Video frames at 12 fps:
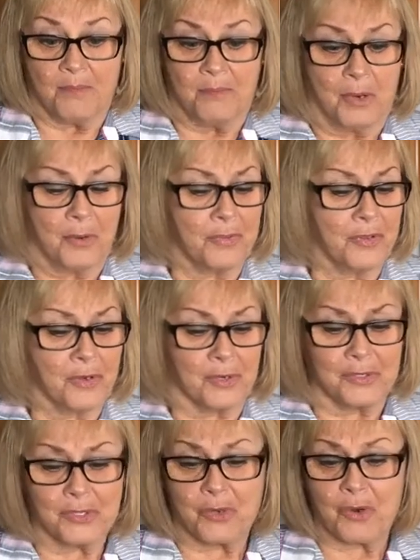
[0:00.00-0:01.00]
Both
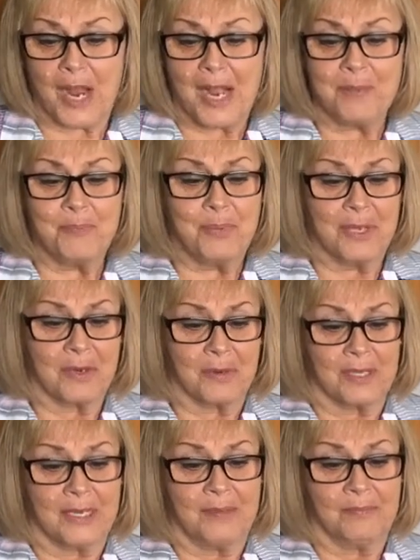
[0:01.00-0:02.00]
girls cried
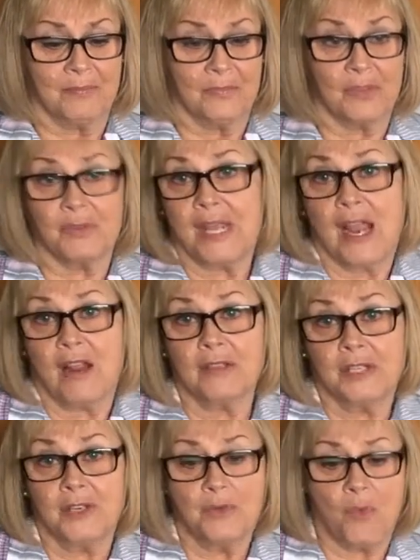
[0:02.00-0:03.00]
bitterly, though they
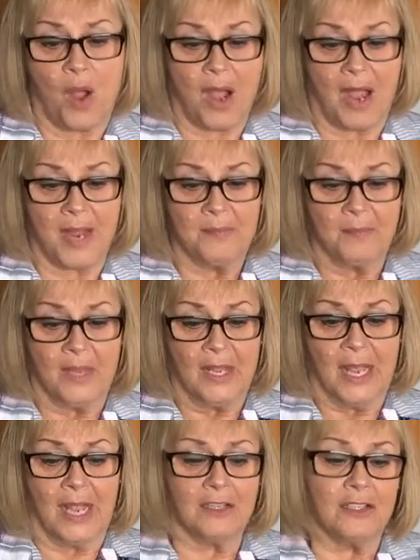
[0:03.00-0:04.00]
hardly knew why,
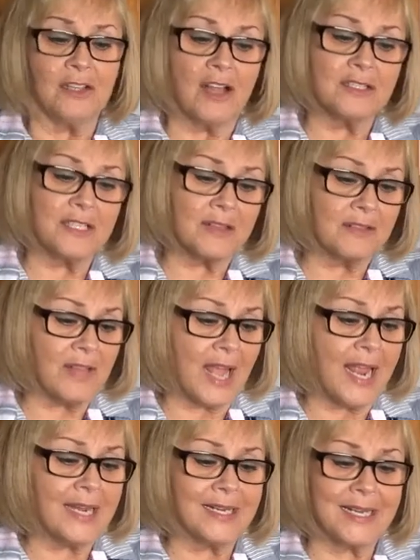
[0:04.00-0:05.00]
and clung to the
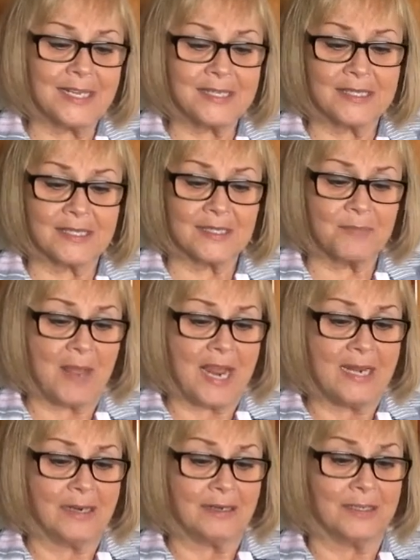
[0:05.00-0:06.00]
lion and kissed his
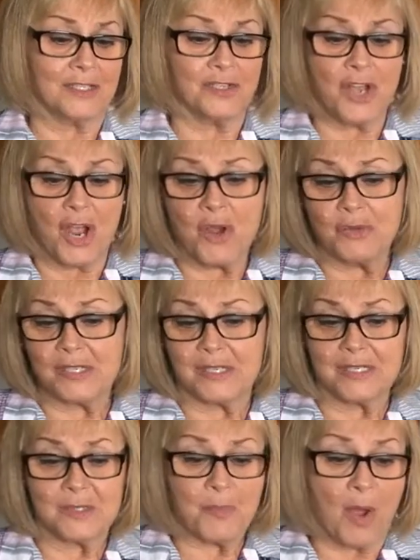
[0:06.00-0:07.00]
mane and his nose and
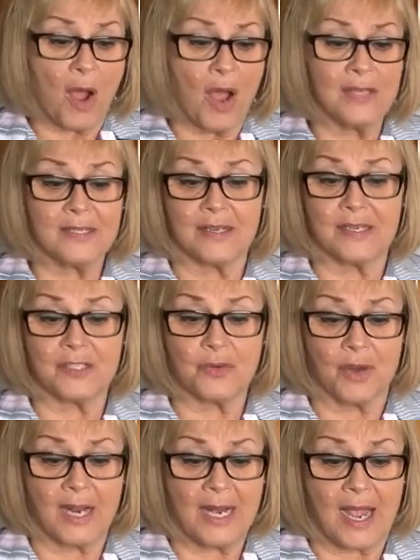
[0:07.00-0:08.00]
his paws and his
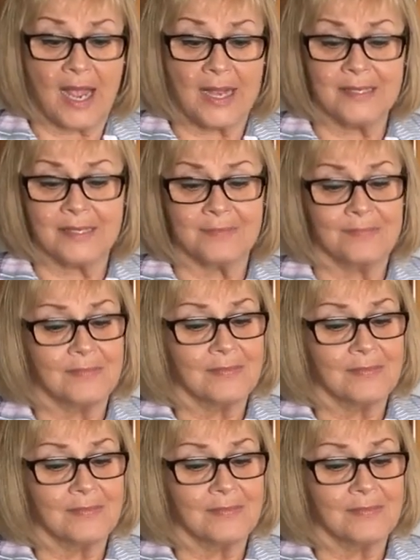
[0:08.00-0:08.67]
great eyes.